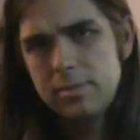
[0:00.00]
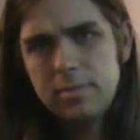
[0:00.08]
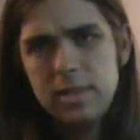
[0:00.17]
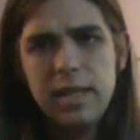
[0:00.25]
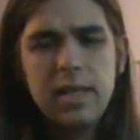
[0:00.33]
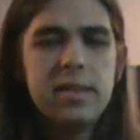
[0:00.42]

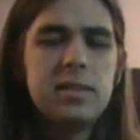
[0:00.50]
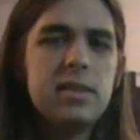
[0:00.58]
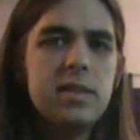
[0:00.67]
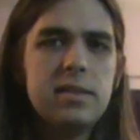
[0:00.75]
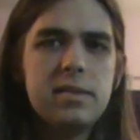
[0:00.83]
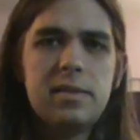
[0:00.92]
It's like it's
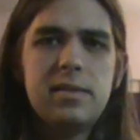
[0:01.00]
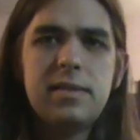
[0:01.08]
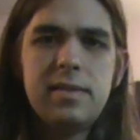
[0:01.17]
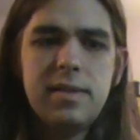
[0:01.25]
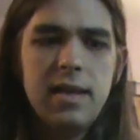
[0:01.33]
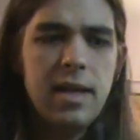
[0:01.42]

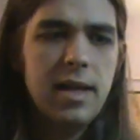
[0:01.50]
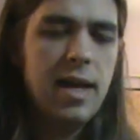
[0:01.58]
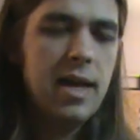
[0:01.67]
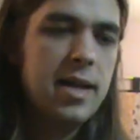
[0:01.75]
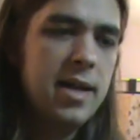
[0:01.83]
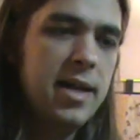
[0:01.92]

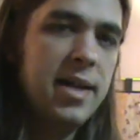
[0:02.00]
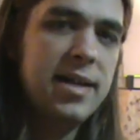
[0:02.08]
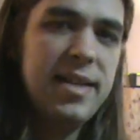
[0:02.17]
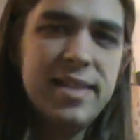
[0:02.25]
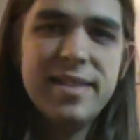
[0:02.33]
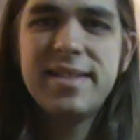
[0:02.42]

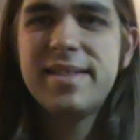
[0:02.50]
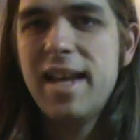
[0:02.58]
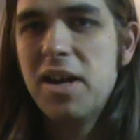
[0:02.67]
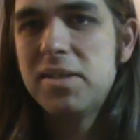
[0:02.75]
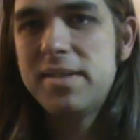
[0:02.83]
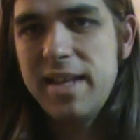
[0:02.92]
a
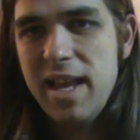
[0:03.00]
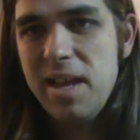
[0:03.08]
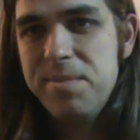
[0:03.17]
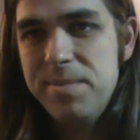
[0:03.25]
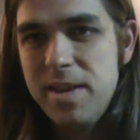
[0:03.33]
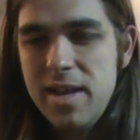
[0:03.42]
scarce
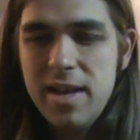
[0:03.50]
game,